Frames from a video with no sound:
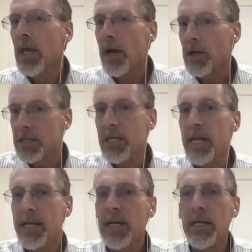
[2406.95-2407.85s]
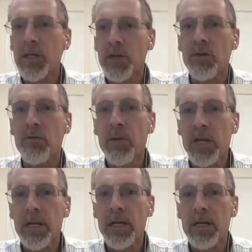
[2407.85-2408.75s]
And I'll just say again, in the survey we
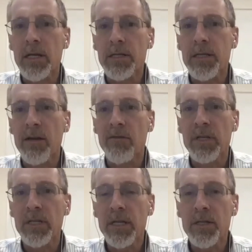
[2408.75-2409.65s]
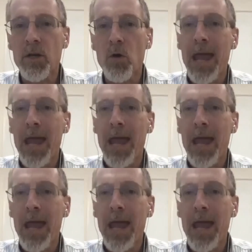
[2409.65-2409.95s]
did in San Francisco,